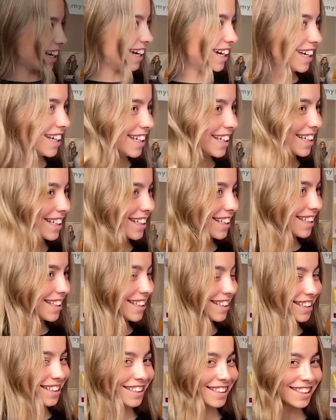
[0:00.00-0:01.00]

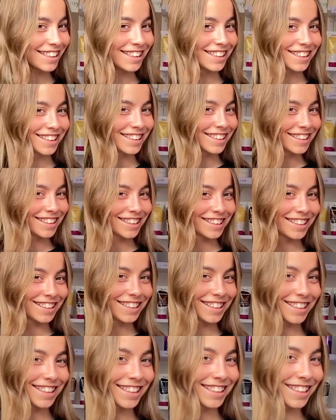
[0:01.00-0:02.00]

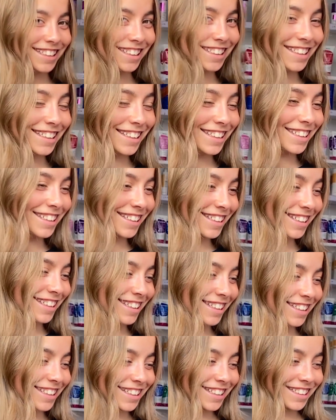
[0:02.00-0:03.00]

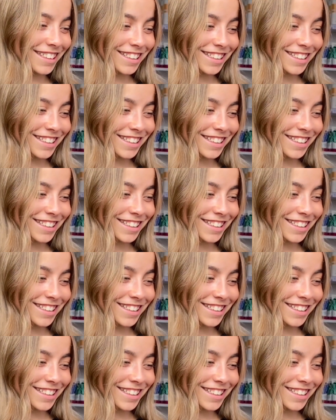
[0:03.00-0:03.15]
Nobody speaks.